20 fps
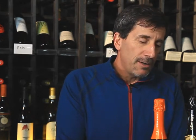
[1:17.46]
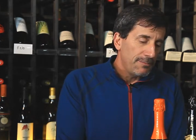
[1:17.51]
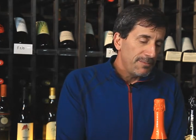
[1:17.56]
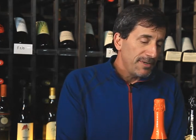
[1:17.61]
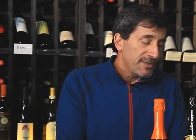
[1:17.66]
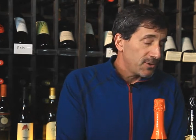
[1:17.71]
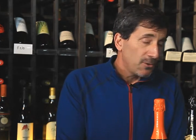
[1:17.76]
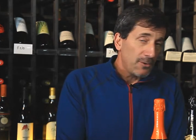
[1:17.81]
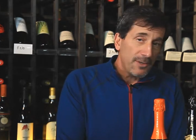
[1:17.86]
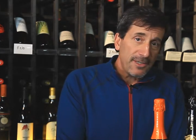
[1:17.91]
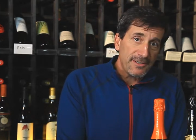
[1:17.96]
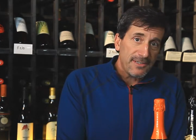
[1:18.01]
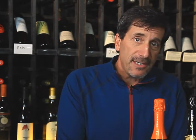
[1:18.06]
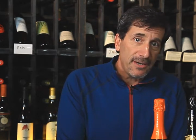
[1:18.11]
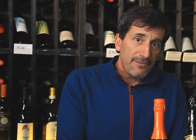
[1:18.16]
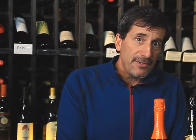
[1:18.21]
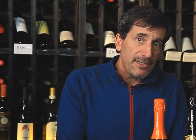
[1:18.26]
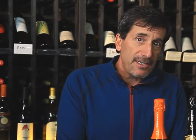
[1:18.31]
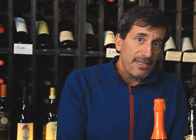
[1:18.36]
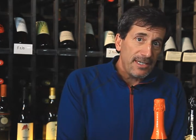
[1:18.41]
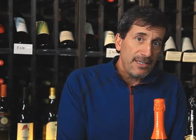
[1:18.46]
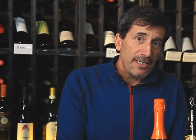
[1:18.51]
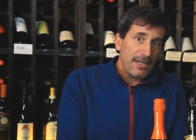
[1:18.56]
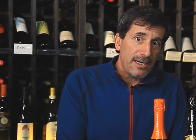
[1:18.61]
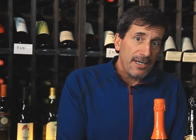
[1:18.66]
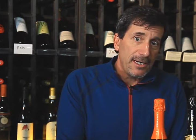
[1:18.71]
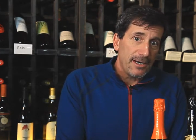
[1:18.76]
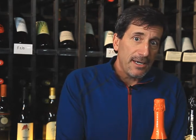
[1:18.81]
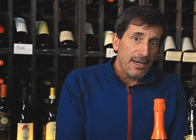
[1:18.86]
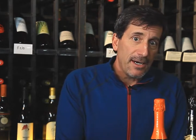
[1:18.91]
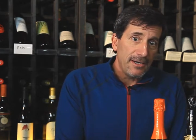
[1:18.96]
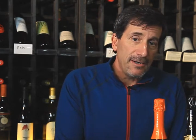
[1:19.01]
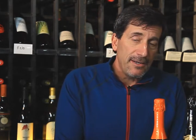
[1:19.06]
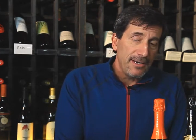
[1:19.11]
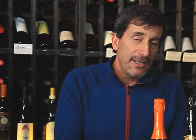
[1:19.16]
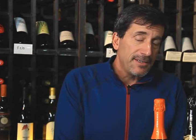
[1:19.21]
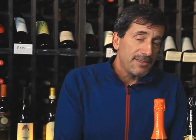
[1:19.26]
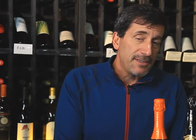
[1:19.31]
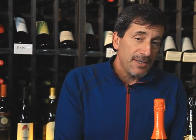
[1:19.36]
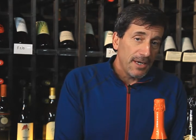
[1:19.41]
It's only
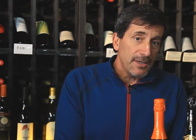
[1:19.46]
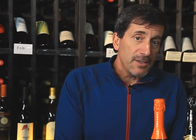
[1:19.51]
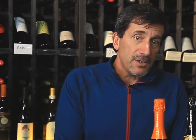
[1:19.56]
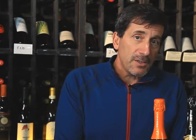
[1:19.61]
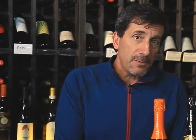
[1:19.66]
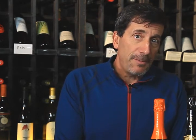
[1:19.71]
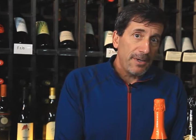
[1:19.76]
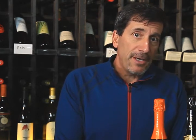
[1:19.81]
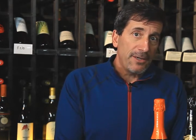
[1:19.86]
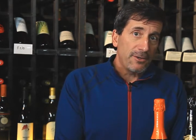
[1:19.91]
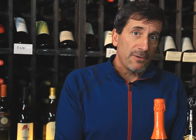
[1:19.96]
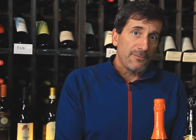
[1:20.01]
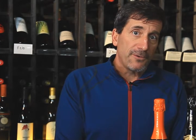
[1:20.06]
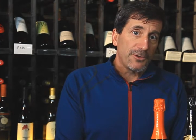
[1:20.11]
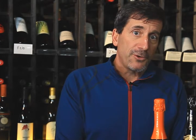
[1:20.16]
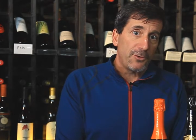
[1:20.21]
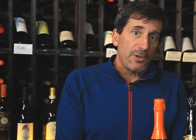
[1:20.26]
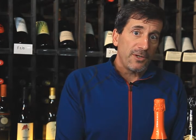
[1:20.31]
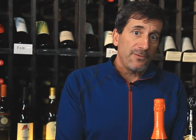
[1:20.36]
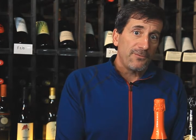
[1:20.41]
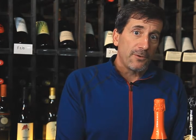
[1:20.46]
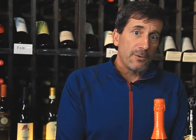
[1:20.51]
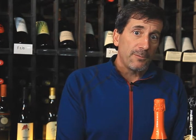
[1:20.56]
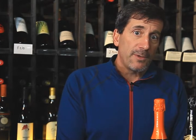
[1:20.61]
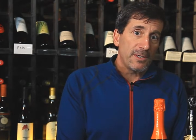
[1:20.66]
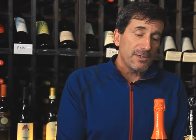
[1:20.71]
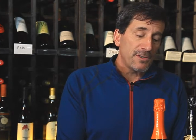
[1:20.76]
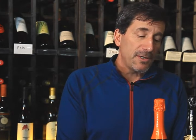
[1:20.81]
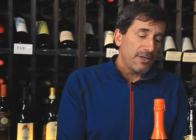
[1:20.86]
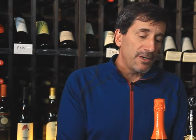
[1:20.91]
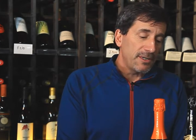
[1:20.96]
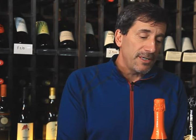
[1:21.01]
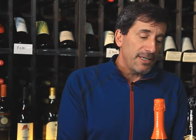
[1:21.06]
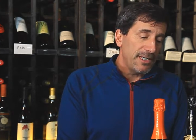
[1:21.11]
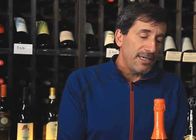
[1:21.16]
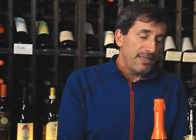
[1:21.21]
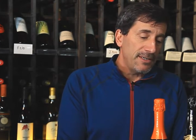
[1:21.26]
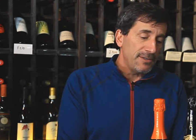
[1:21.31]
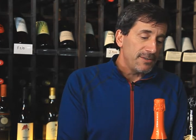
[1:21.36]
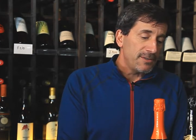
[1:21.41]
$17.99. It does spend over 24 months on
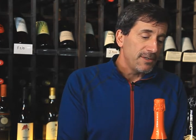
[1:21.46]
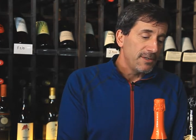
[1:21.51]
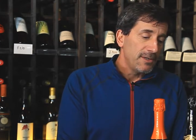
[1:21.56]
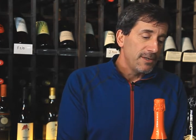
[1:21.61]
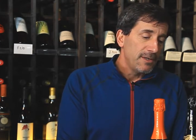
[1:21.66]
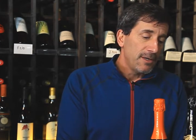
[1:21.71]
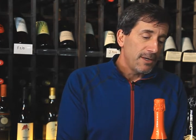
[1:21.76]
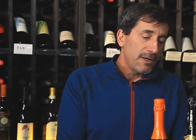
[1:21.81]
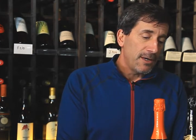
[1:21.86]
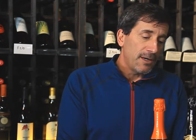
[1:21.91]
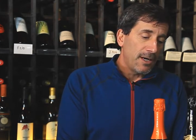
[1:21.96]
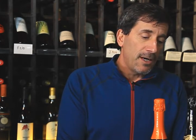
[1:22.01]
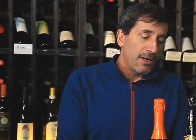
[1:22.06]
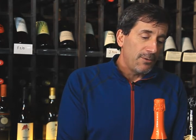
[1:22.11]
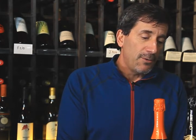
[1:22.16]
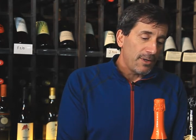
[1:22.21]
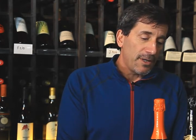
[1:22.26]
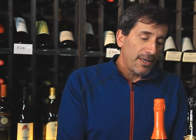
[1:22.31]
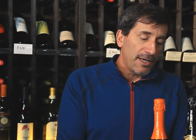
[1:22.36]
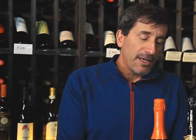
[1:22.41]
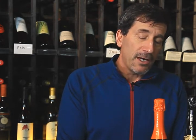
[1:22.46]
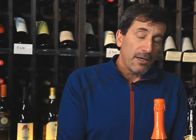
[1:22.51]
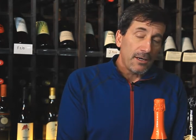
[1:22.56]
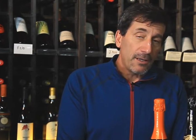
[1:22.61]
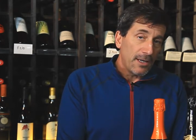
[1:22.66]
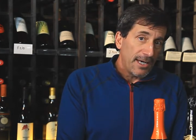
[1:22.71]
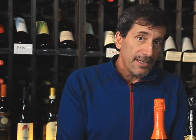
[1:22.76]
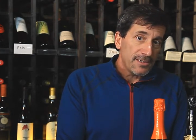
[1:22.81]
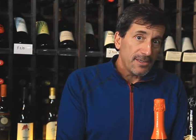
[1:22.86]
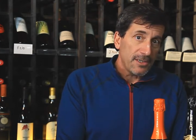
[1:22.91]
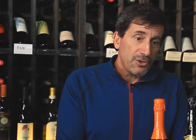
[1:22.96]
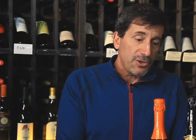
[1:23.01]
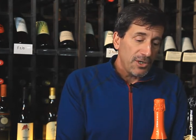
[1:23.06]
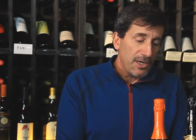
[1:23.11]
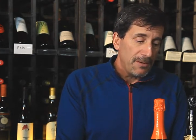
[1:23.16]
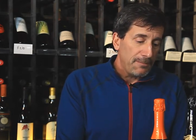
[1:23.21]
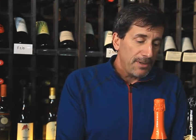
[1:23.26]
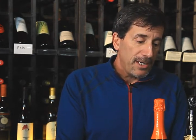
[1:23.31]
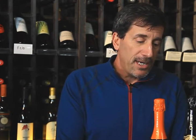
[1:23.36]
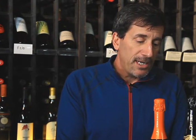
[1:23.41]
lees, like a classic
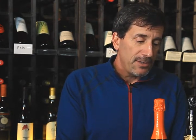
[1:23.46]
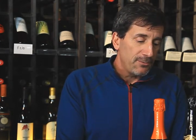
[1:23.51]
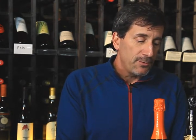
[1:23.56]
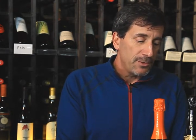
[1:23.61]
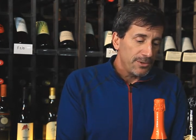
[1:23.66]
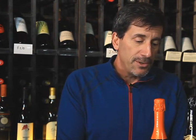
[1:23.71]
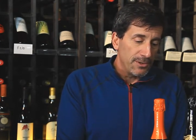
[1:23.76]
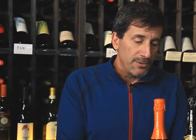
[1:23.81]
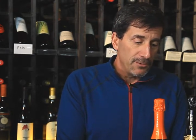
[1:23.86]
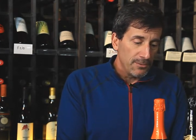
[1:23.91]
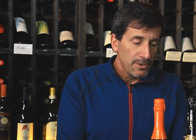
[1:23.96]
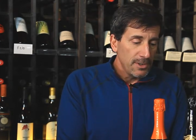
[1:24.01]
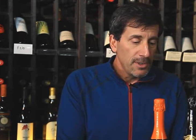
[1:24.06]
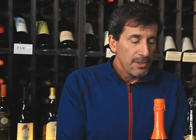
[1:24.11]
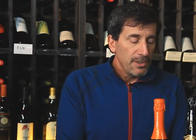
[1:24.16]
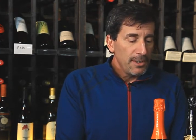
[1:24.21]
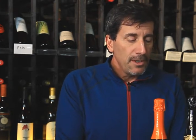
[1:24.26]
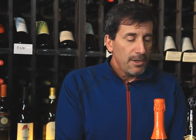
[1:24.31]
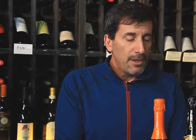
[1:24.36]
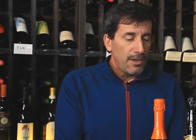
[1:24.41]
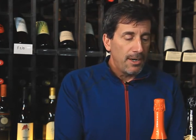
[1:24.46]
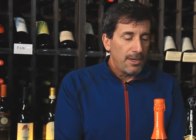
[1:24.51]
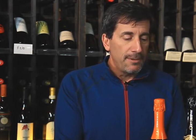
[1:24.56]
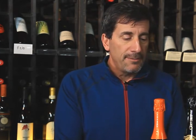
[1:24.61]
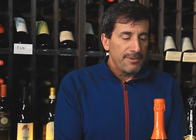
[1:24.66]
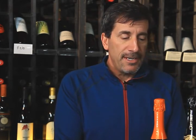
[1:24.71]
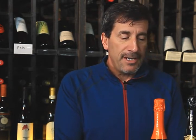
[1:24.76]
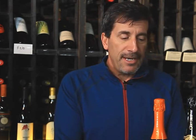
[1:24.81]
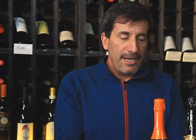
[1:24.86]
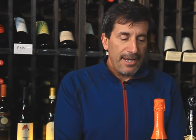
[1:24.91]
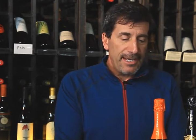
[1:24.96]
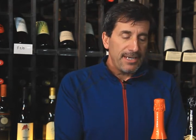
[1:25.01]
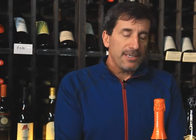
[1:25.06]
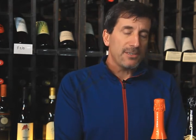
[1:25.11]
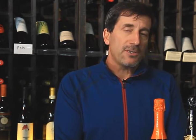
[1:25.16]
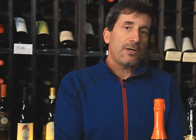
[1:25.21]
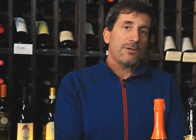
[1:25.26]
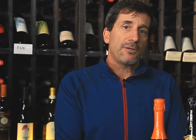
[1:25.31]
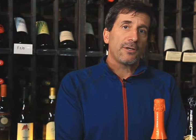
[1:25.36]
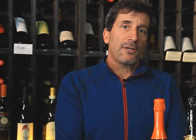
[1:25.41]
champagne would do, and it
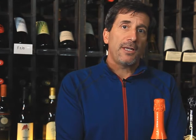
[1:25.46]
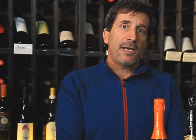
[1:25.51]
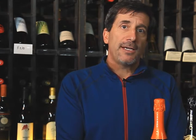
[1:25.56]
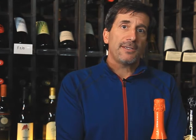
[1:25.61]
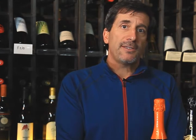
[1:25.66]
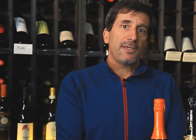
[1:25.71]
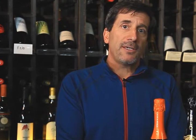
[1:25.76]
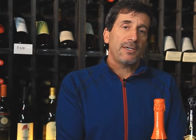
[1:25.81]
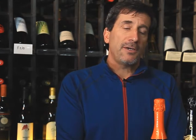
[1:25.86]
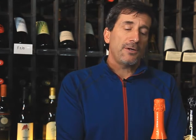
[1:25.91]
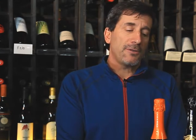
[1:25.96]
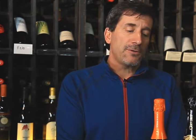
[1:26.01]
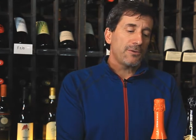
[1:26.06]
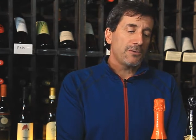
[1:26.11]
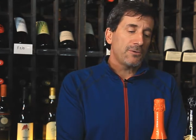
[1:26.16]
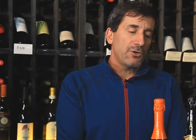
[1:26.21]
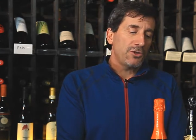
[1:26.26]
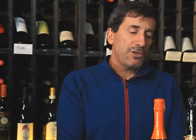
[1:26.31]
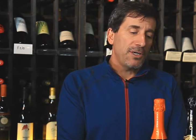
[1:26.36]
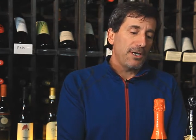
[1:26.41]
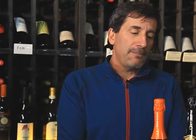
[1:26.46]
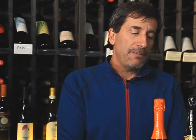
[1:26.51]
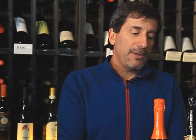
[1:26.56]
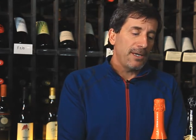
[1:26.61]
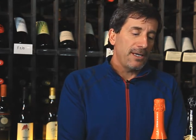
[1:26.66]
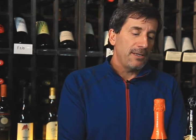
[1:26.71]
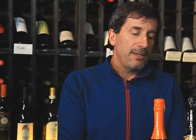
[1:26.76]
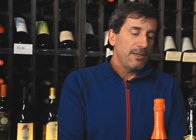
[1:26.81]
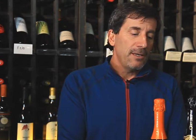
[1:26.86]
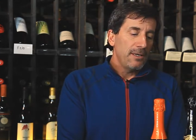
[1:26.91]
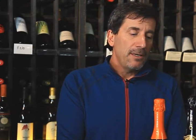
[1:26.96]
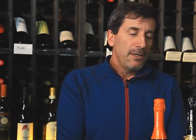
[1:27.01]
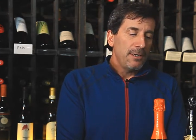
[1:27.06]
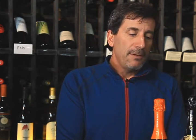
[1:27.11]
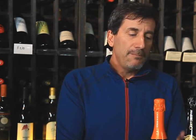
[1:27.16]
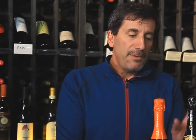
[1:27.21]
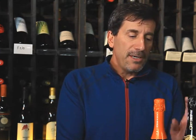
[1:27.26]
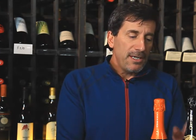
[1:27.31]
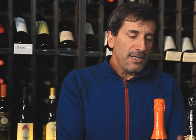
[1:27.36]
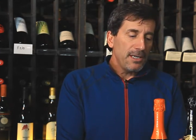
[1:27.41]
has all the classic characters of champagne.
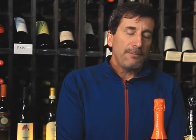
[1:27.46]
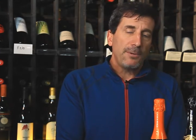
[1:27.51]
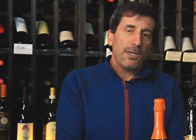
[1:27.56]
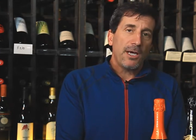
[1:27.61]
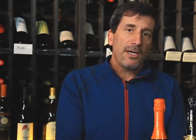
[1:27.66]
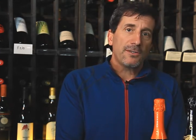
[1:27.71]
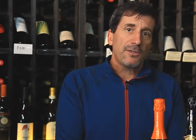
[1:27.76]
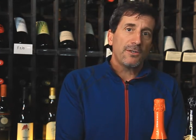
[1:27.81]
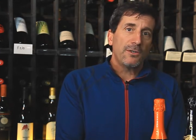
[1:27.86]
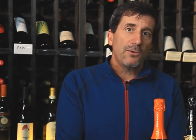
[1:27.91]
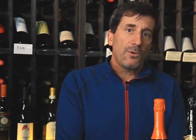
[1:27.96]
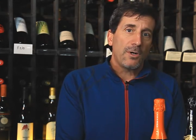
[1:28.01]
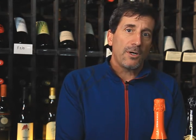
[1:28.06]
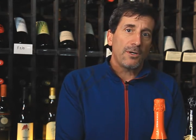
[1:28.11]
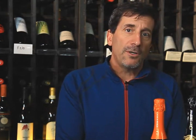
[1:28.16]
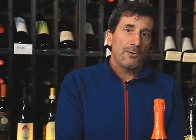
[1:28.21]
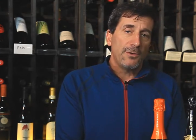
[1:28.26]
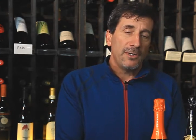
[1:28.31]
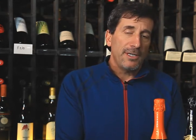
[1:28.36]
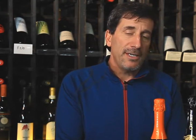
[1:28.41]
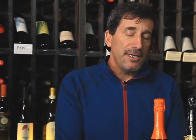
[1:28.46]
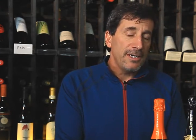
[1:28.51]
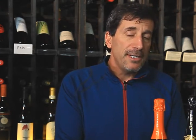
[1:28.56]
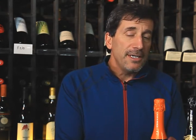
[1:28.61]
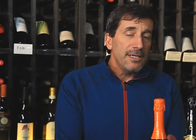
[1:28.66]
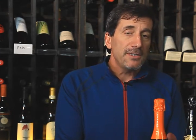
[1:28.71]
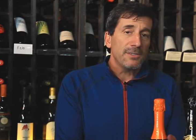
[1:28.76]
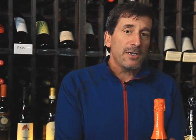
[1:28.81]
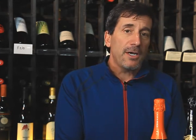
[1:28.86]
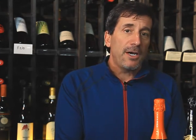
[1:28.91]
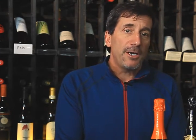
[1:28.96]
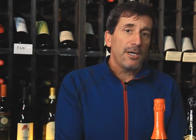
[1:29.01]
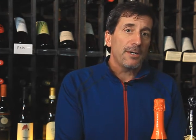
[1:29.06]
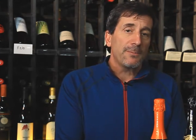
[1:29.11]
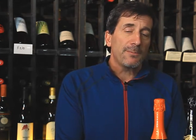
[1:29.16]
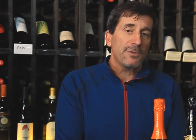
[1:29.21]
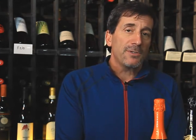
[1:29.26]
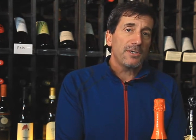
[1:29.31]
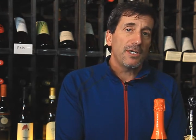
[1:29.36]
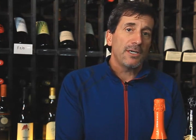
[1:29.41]
Being a Blanc de Noir, no, it is
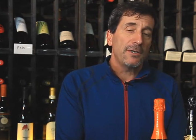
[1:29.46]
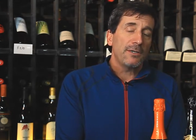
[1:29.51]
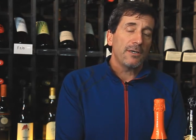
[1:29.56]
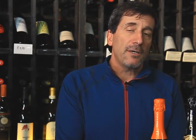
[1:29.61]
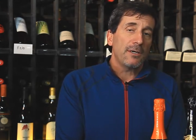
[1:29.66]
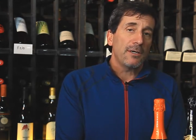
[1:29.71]
100%